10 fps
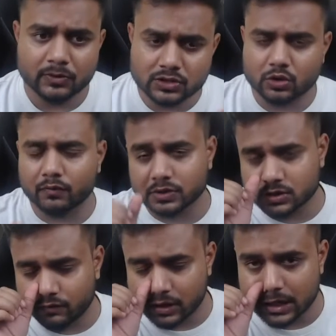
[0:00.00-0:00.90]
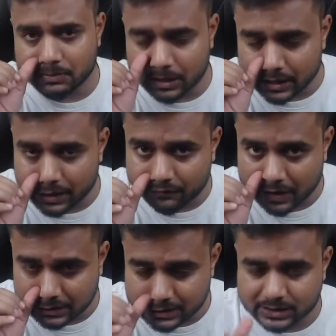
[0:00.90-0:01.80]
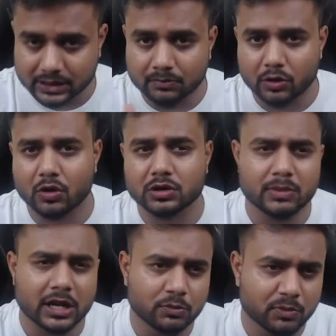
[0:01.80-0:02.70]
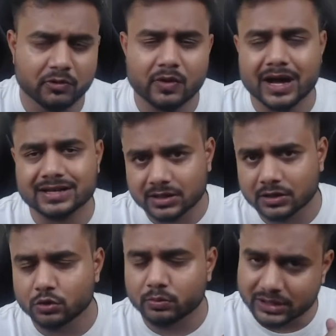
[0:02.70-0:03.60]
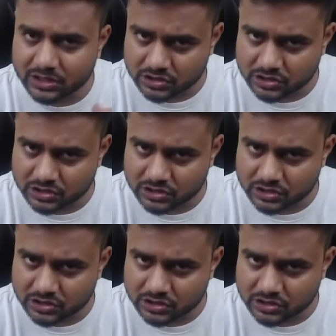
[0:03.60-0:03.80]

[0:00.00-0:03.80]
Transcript: So first of all, let me clarify this thing, because many people were asking to me the